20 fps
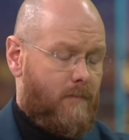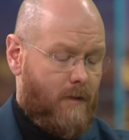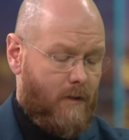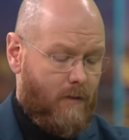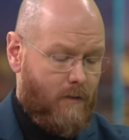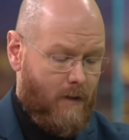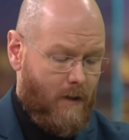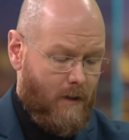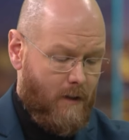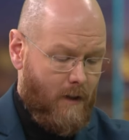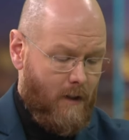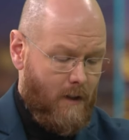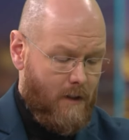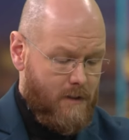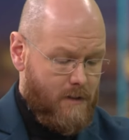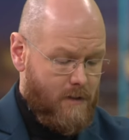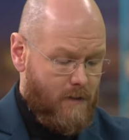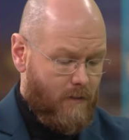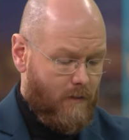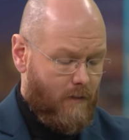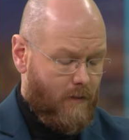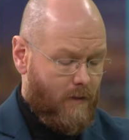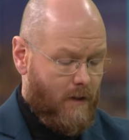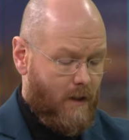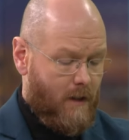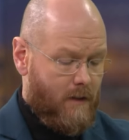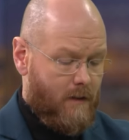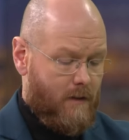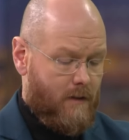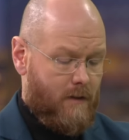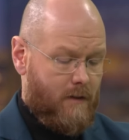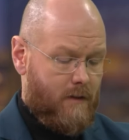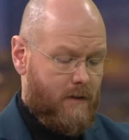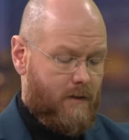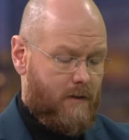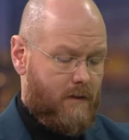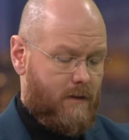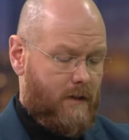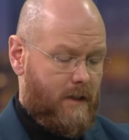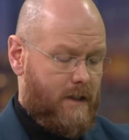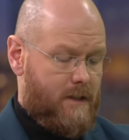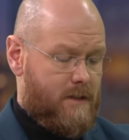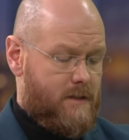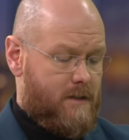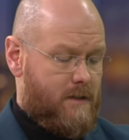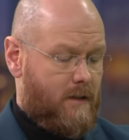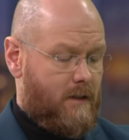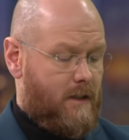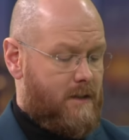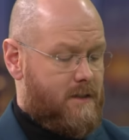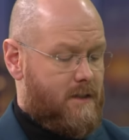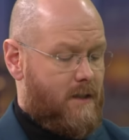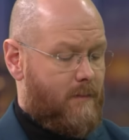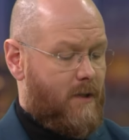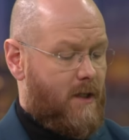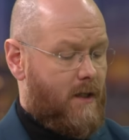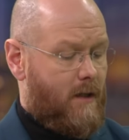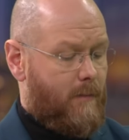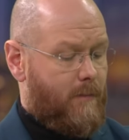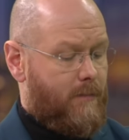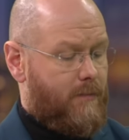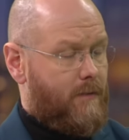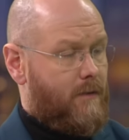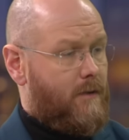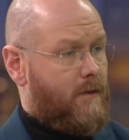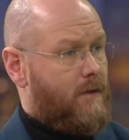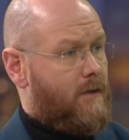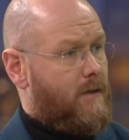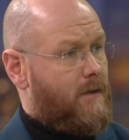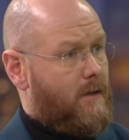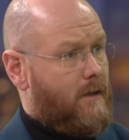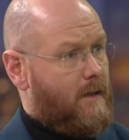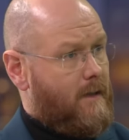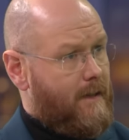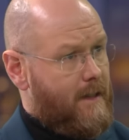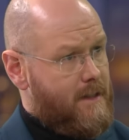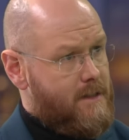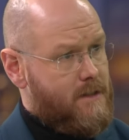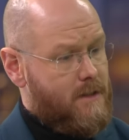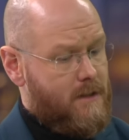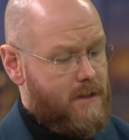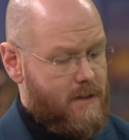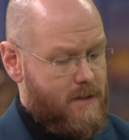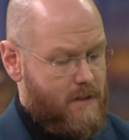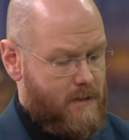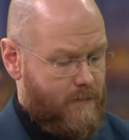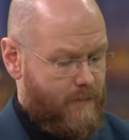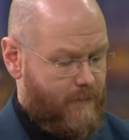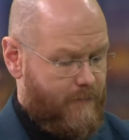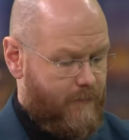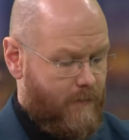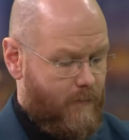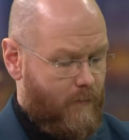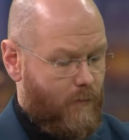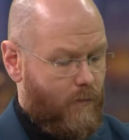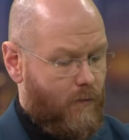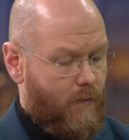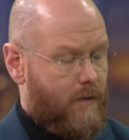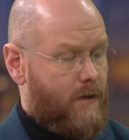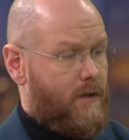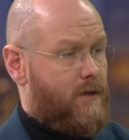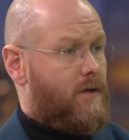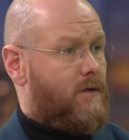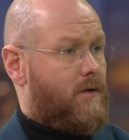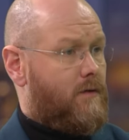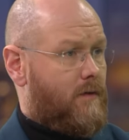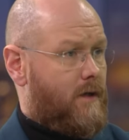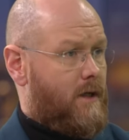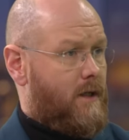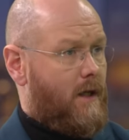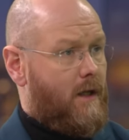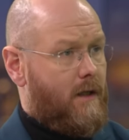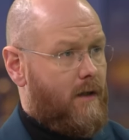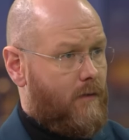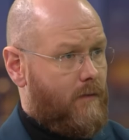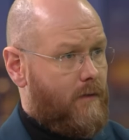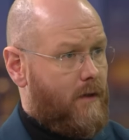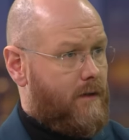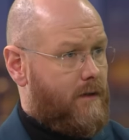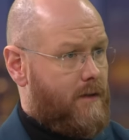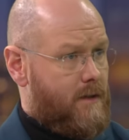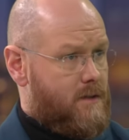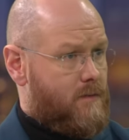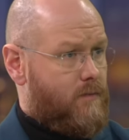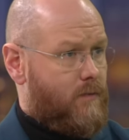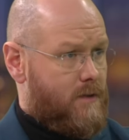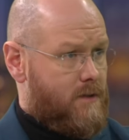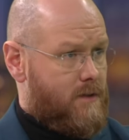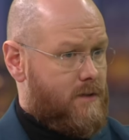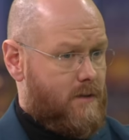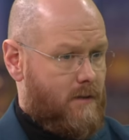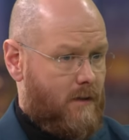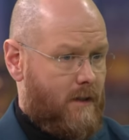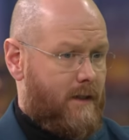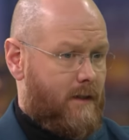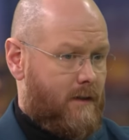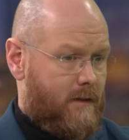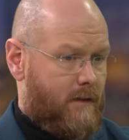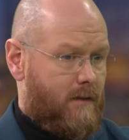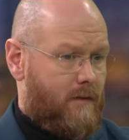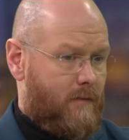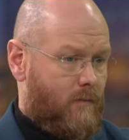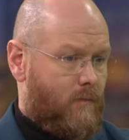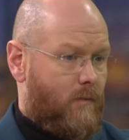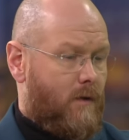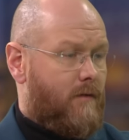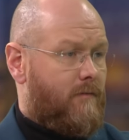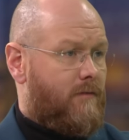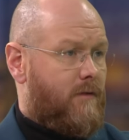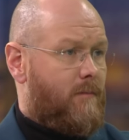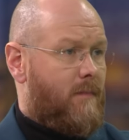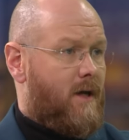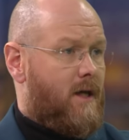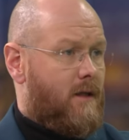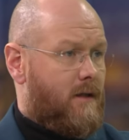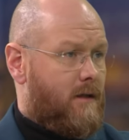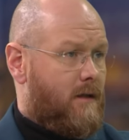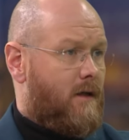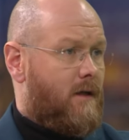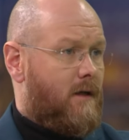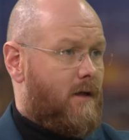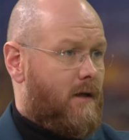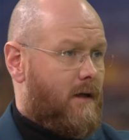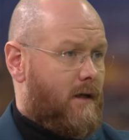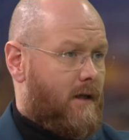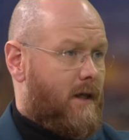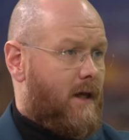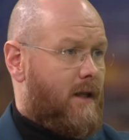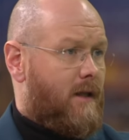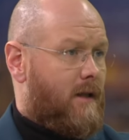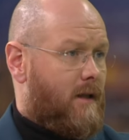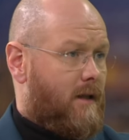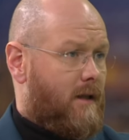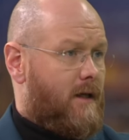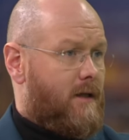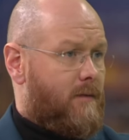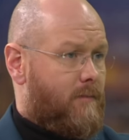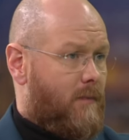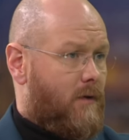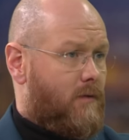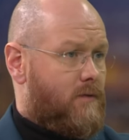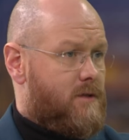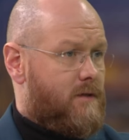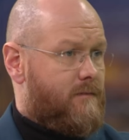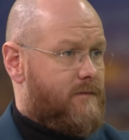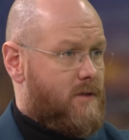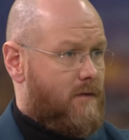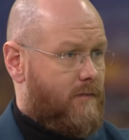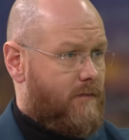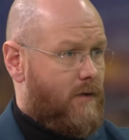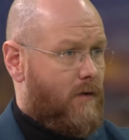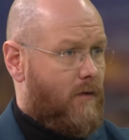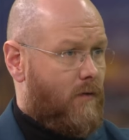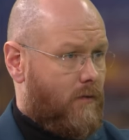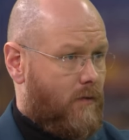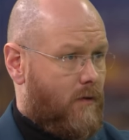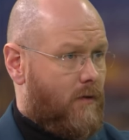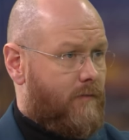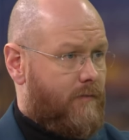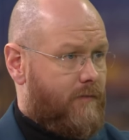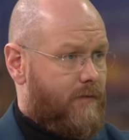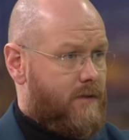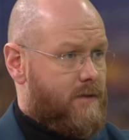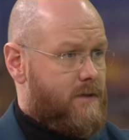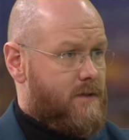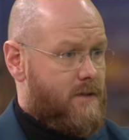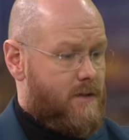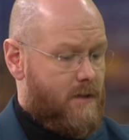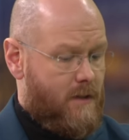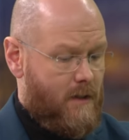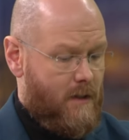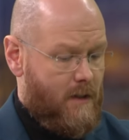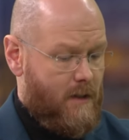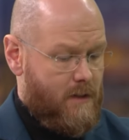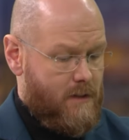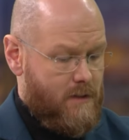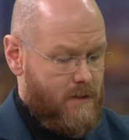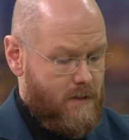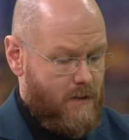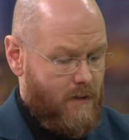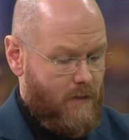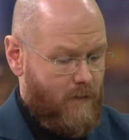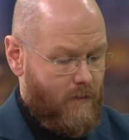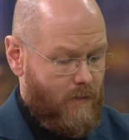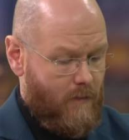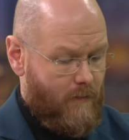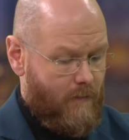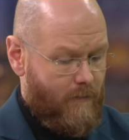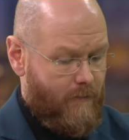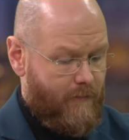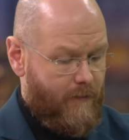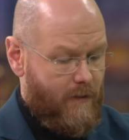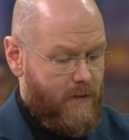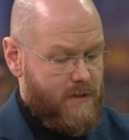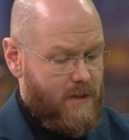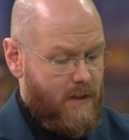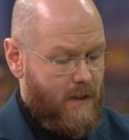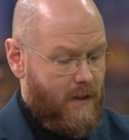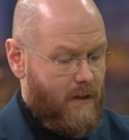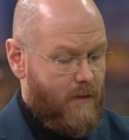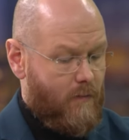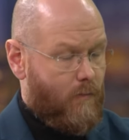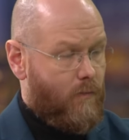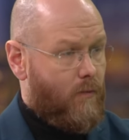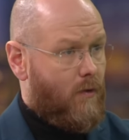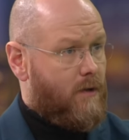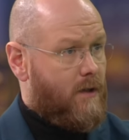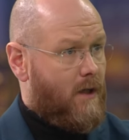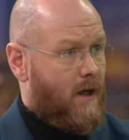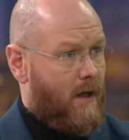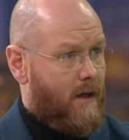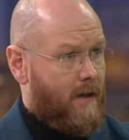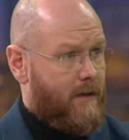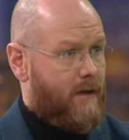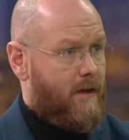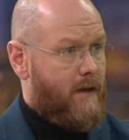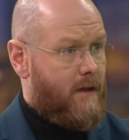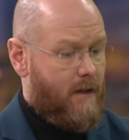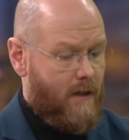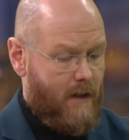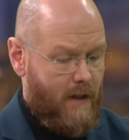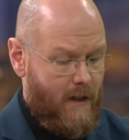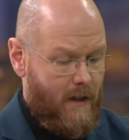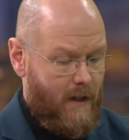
Okay, so okay, uh, let's let's sum it up. Uh, lessons from war in Ukraine. I know that this was like one of the main, again, leitmotifs of the whole conference. So, firstly, what are they,